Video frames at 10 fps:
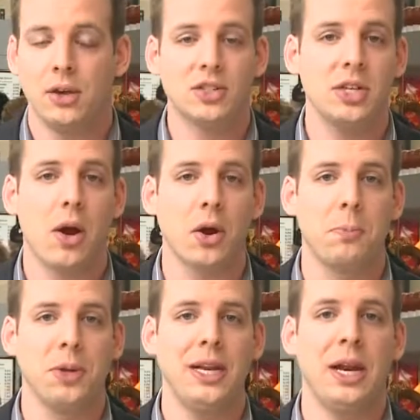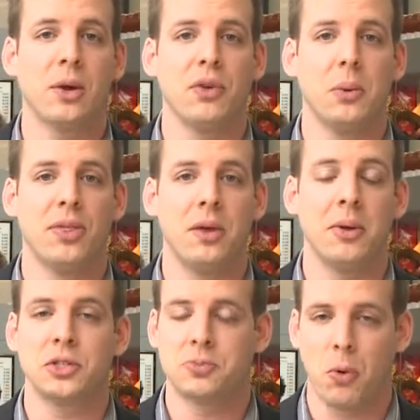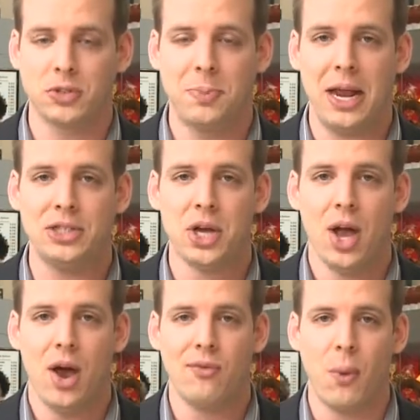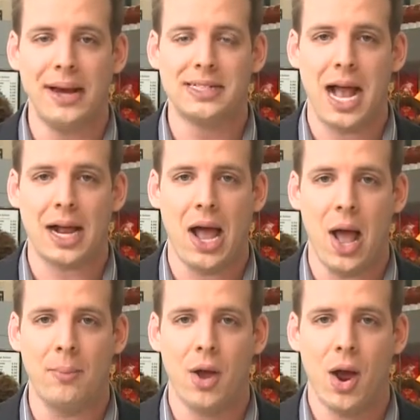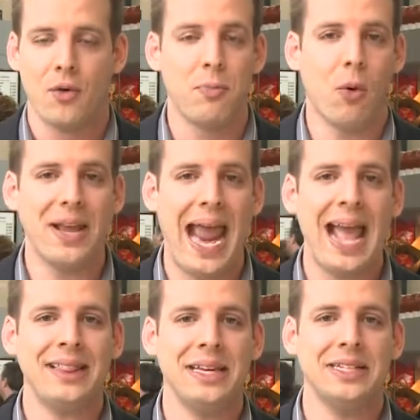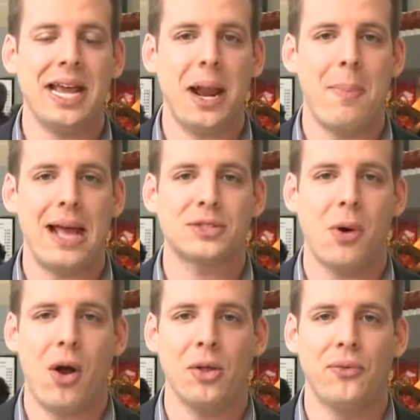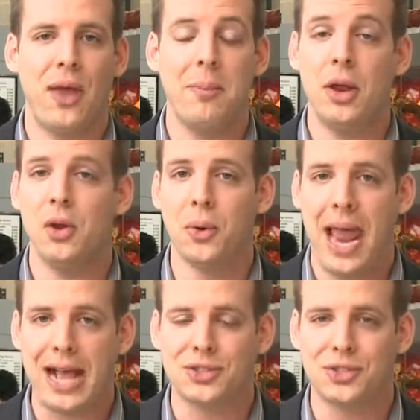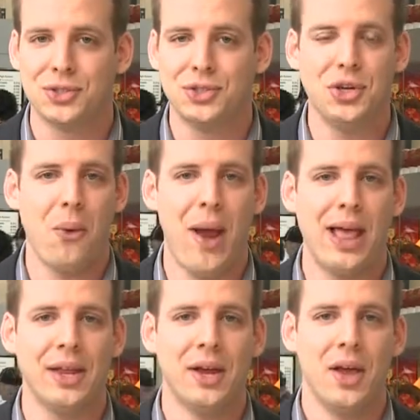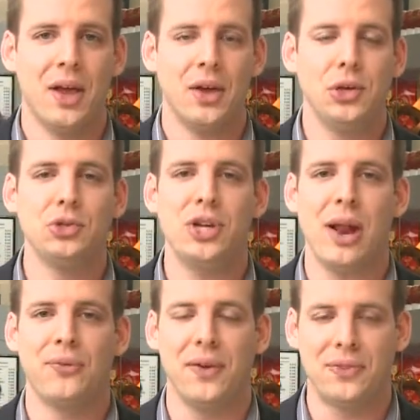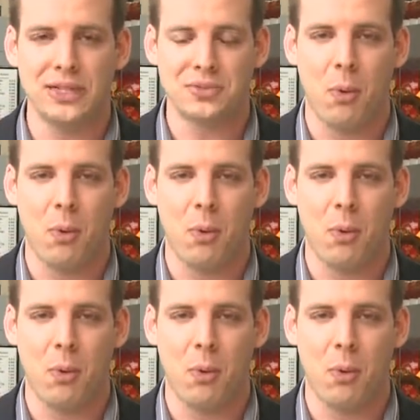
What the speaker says: You can see our complete interview with him on the sports page of Wayne.com. Reporting at the Indiana Basketball Hall of Fame in Newcastle, Joe Whalen, News Channel 15